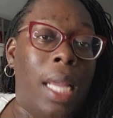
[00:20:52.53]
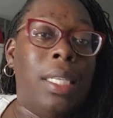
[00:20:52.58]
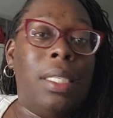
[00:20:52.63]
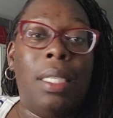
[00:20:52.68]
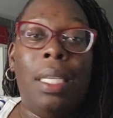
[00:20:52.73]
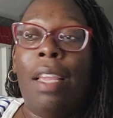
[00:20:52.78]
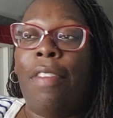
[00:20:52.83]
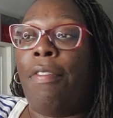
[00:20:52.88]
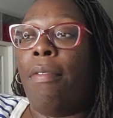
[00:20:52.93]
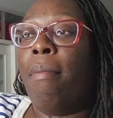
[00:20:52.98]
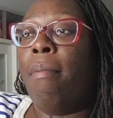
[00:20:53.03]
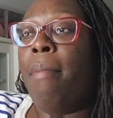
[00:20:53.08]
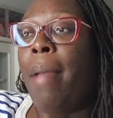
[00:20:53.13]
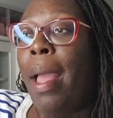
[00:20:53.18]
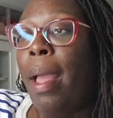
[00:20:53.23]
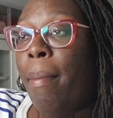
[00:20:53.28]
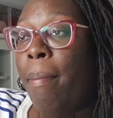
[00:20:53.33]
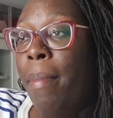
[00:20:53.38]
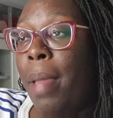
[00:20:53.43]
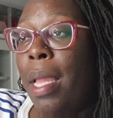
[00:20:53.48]
likes to get
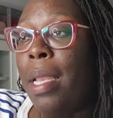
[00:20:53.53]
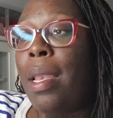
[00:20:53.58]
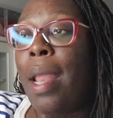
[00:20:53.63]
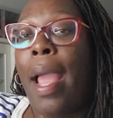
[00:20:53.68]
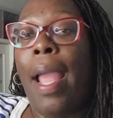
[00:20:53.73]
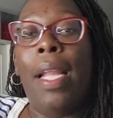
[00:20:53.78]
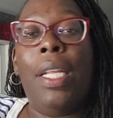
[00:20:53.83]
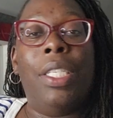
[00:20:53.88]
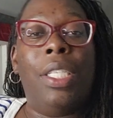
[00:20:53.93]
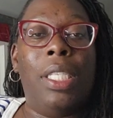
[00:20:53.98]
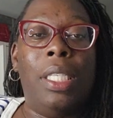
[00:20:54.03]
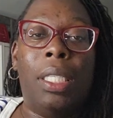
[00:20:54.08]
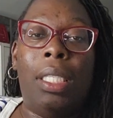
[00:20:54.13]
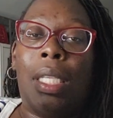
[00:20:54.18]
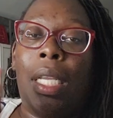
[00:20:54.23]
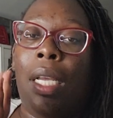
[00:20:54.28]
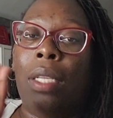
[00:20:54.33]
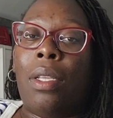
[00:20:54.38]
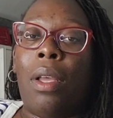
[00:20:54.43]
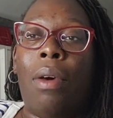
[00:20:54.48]
from midnight,
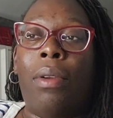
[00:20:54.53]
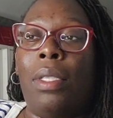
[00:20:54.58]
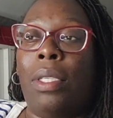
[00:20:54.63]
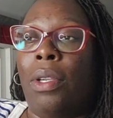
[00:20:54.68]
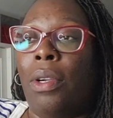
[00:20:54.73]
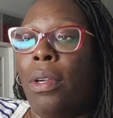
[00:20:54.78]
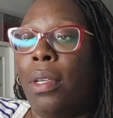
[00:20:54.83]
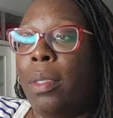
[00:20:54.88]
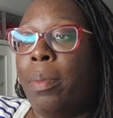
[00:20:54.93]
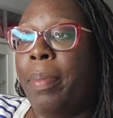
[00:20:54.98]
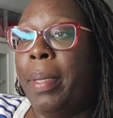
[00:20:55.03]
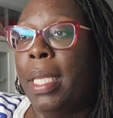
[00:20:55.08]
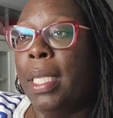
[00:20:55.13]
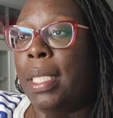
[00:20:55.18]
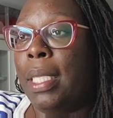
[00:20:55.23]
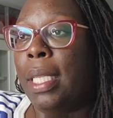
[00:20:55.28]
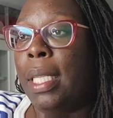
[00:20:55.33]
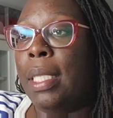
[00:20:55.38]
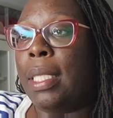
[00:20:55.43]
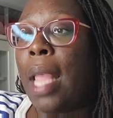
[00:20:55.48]
just tells all this girl's
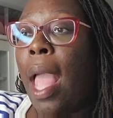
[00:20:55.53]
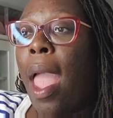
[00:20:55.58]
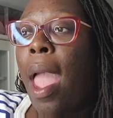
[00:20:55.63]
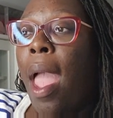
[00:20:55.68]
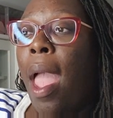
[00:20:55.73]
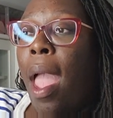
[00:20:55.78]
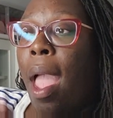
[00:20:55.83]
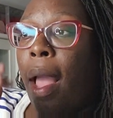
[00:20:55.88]
business.